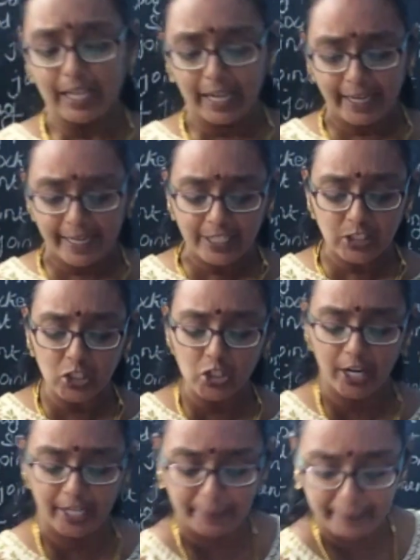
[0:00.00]
Hinge
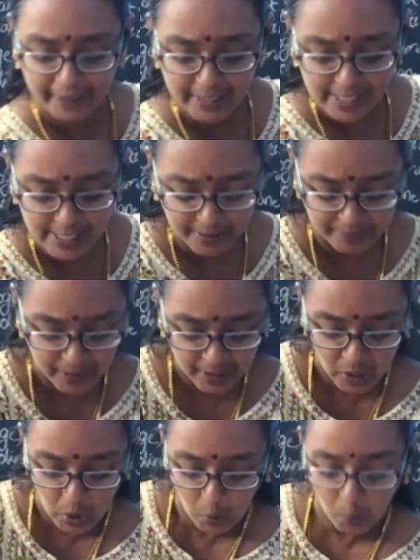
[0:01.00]
joint means
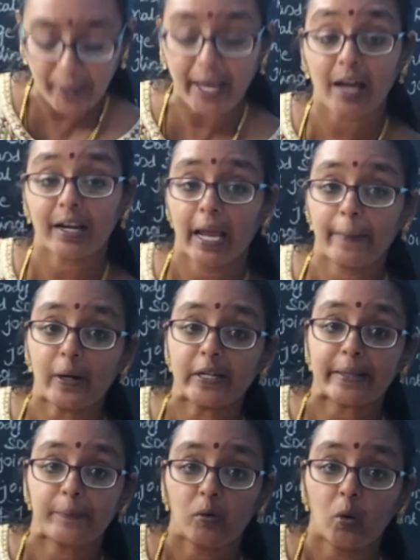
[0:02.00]
we are able
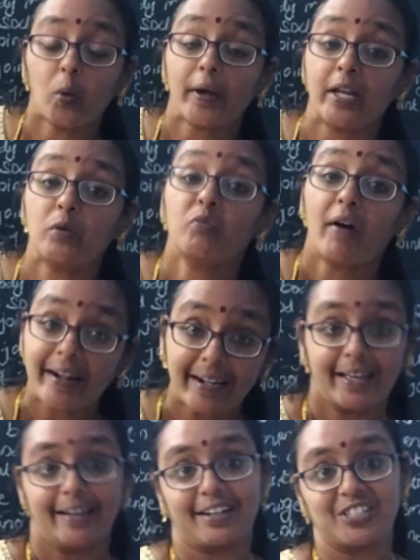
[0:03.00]
to move in one
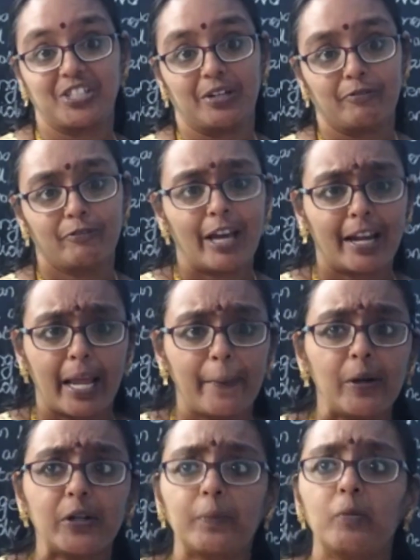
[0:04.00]
direction. We are
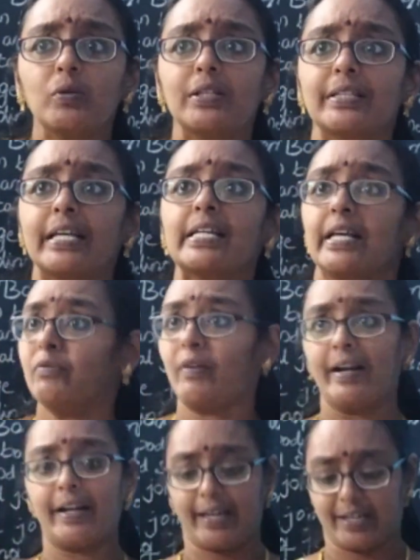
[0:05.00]
able to move the thing in
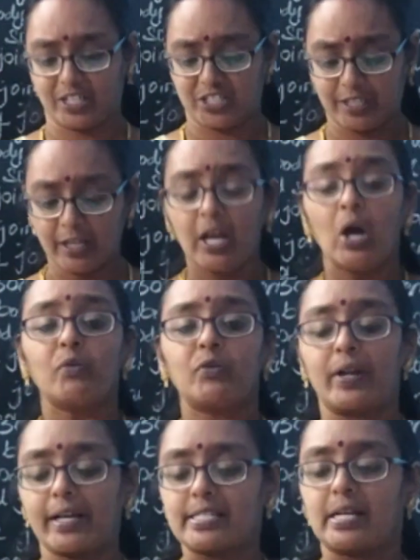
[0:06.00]
one direction.
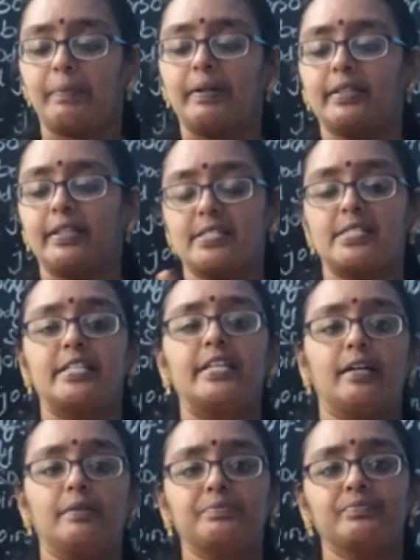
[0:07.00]
For example, this
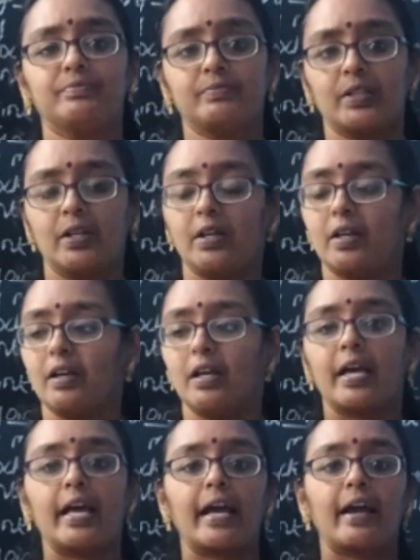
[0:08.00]
here.
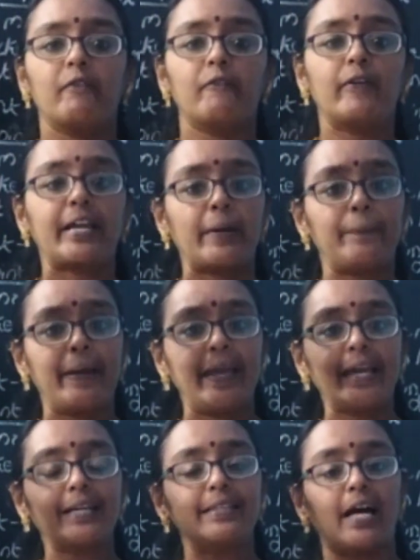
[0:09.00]
We can
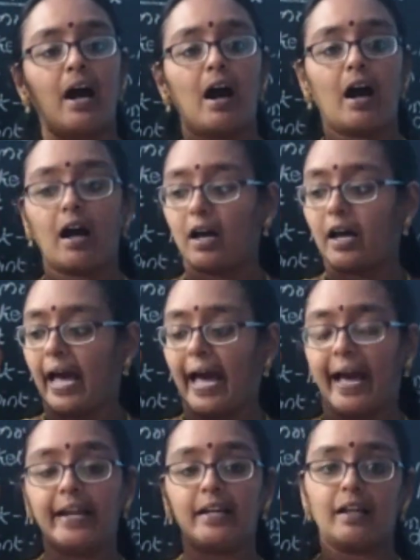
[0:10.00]
make the
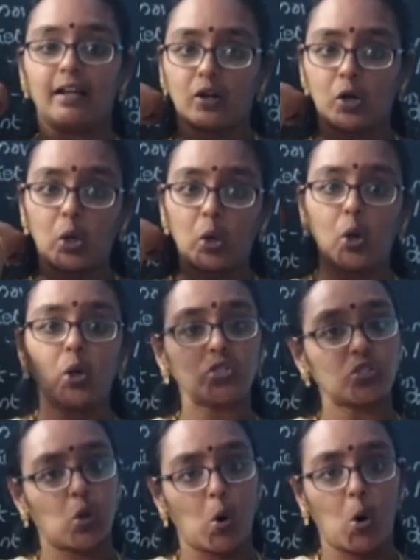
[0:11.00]
hand close,
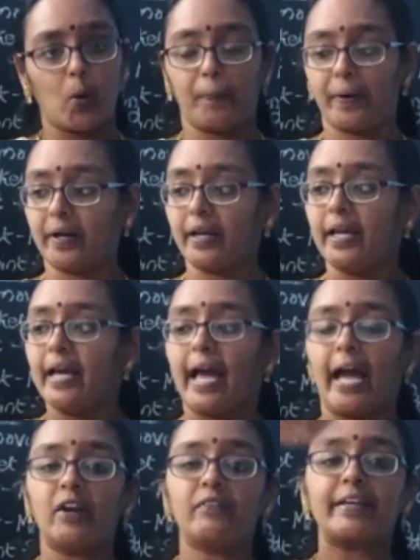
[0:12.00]
open,
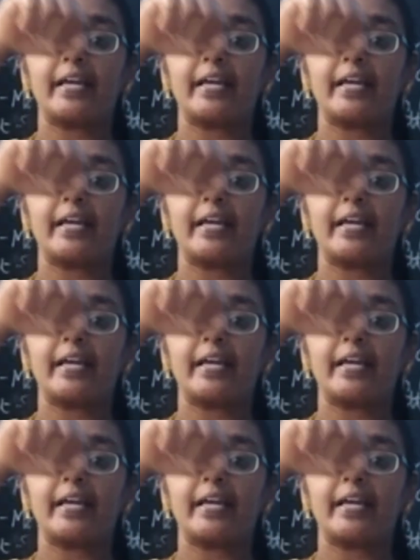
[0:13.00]
and we